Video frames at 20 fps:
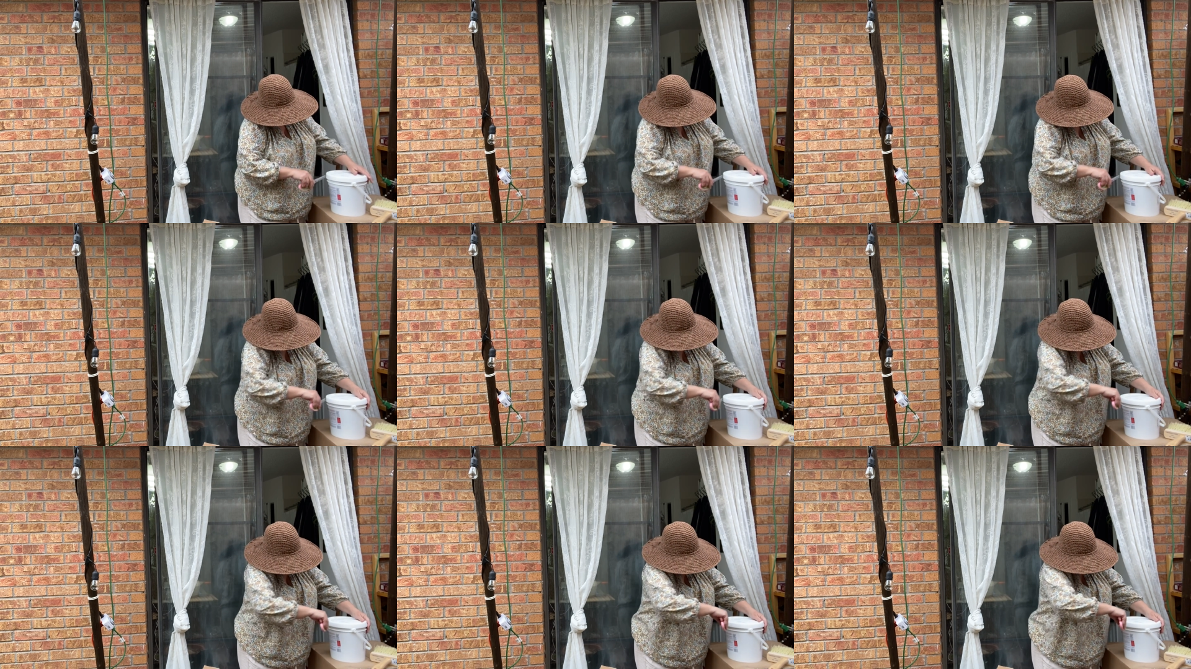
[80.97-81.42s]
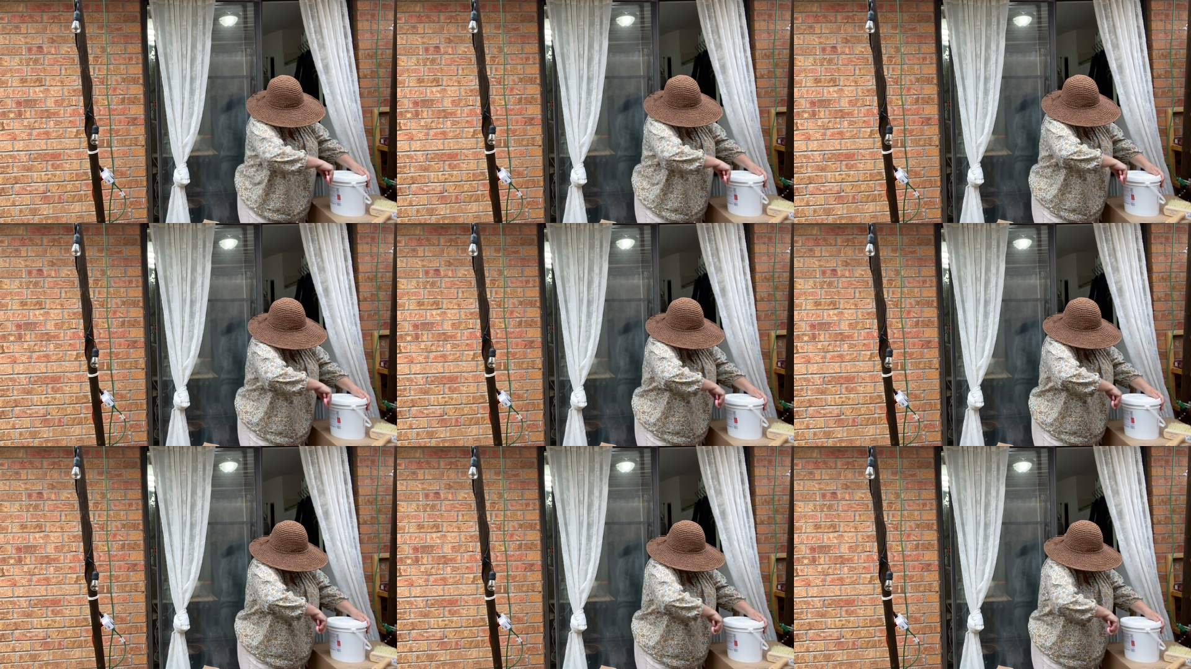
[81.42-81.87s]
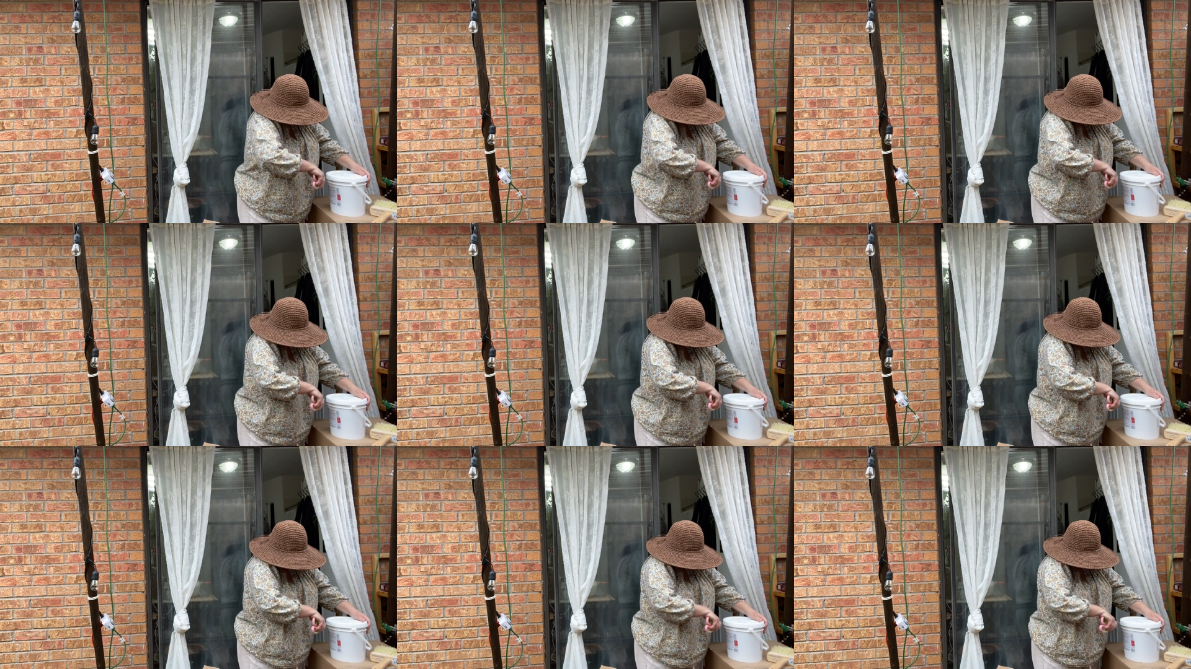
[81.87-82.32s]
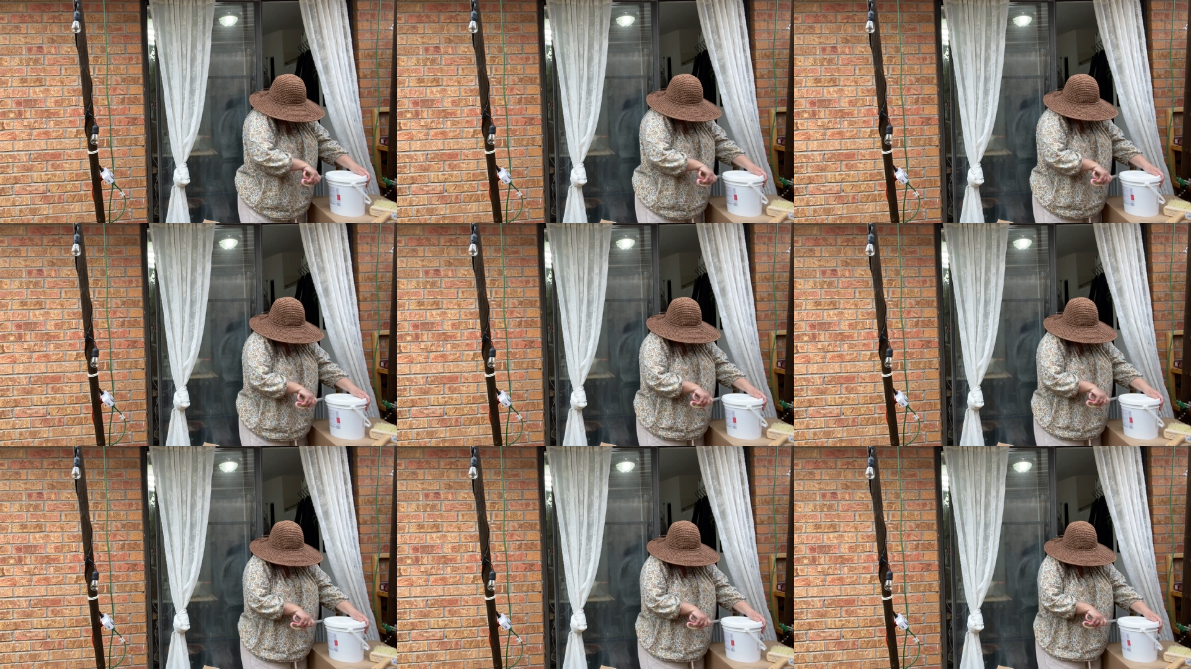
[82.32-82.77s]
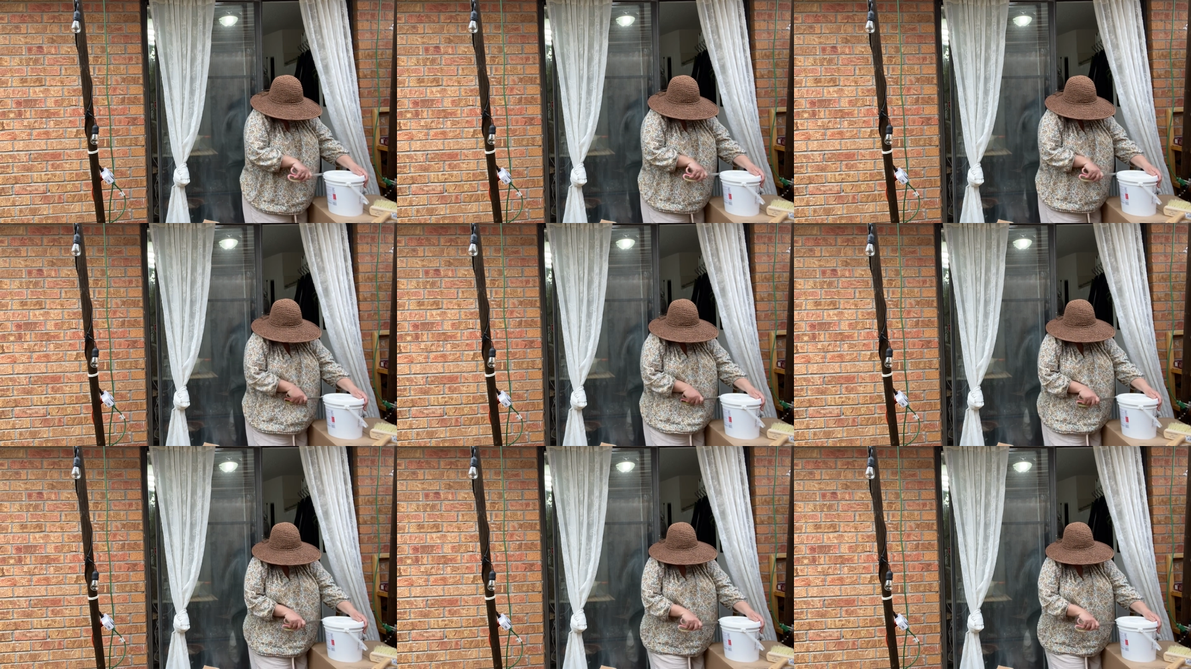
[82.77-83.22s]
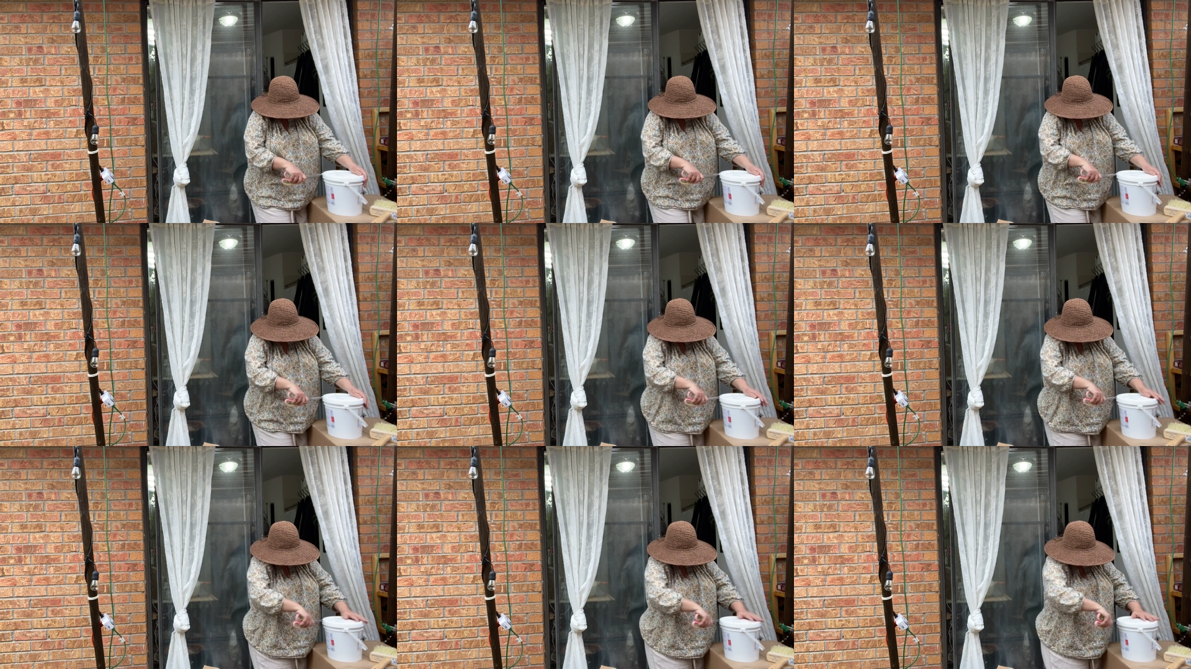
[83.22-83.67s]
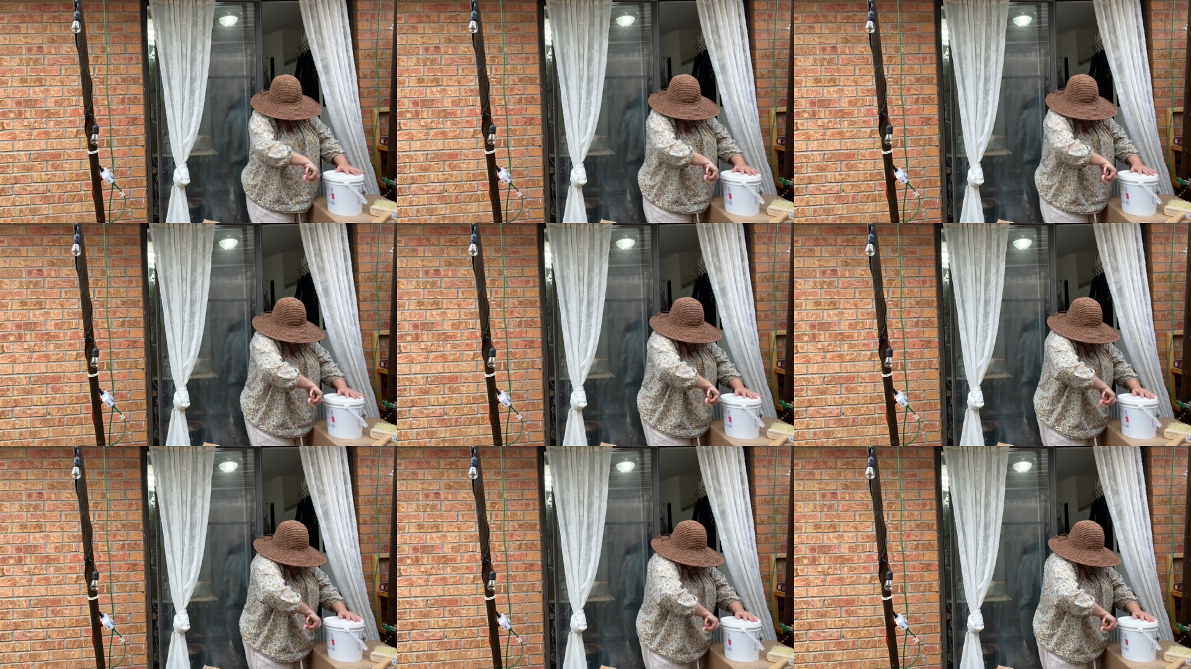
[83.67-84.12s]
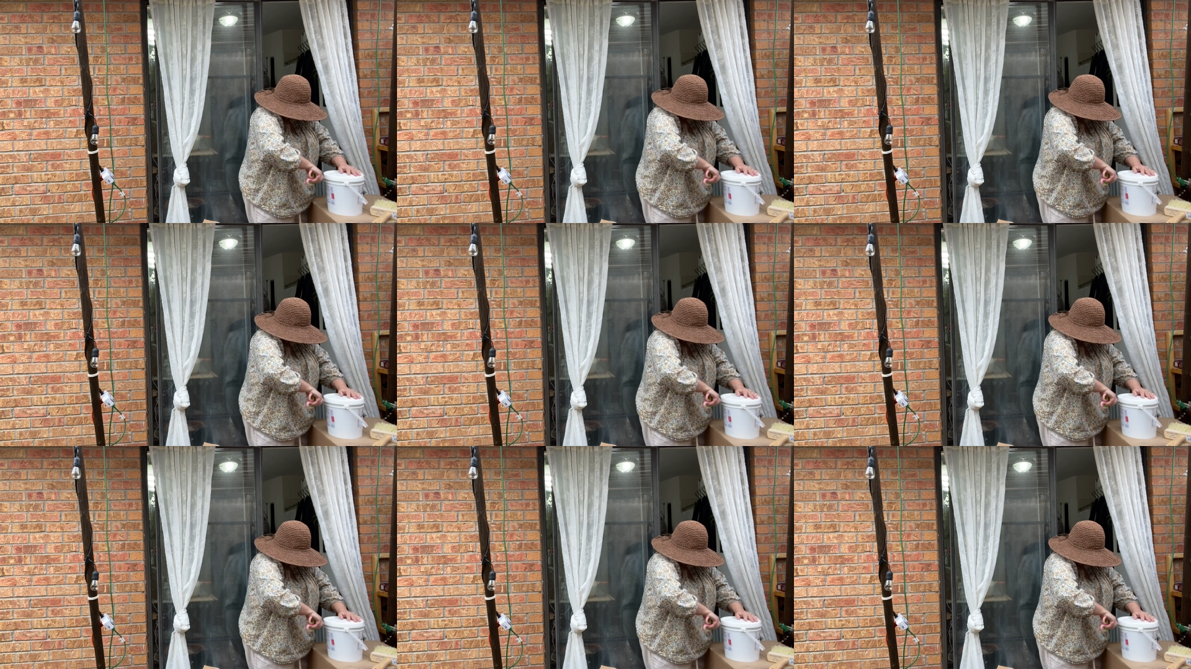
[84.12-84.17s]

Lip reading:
[unreadable: no face in view]